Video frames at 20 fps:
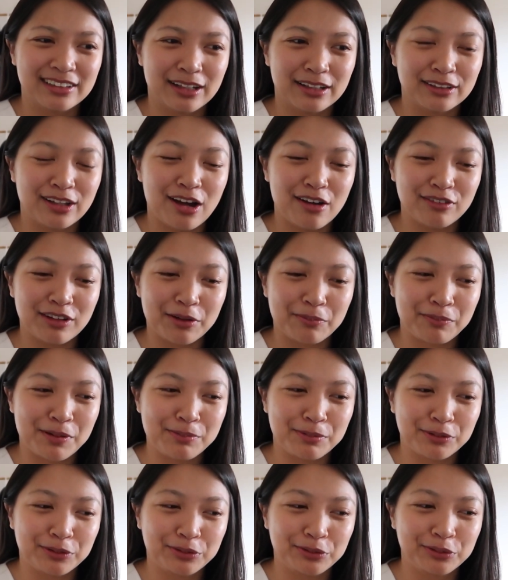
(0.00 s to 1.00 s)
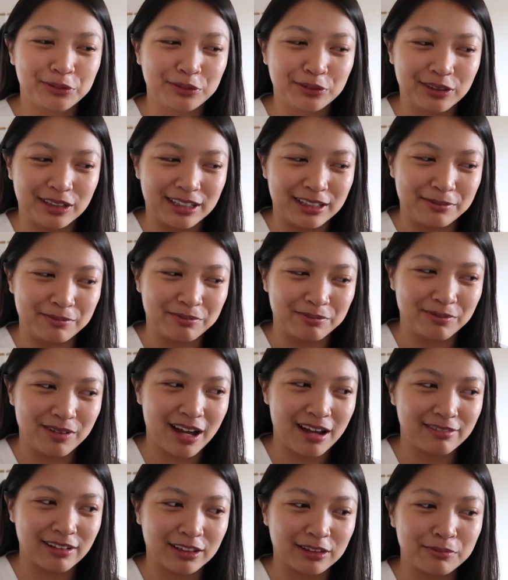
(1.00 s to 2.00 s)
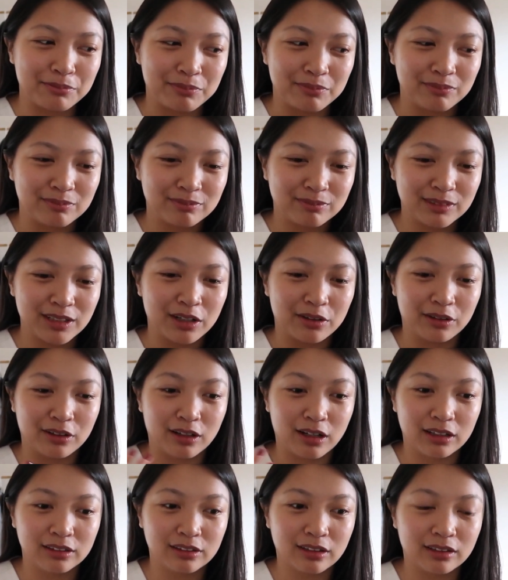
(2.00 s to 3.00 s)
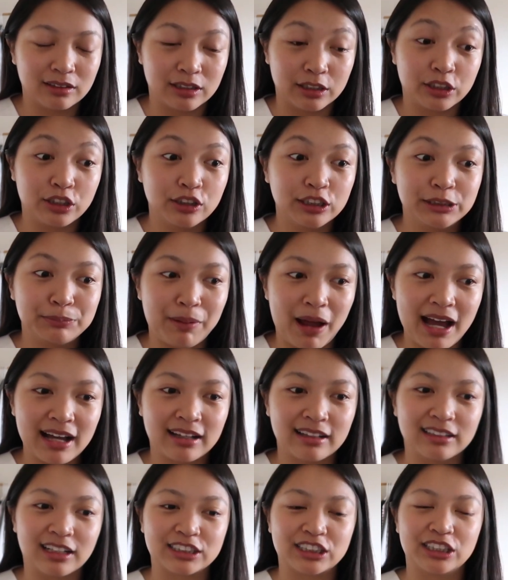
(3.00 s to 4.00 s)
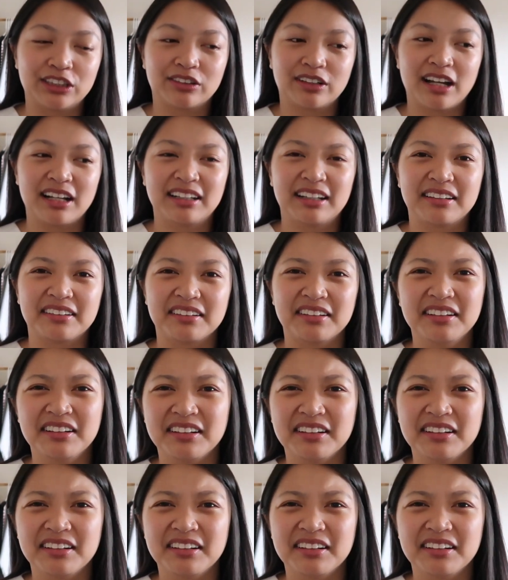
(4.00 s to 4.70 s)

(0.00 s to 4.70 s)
a lot of like people who have like the, you know, a huge bag collection, they're kind of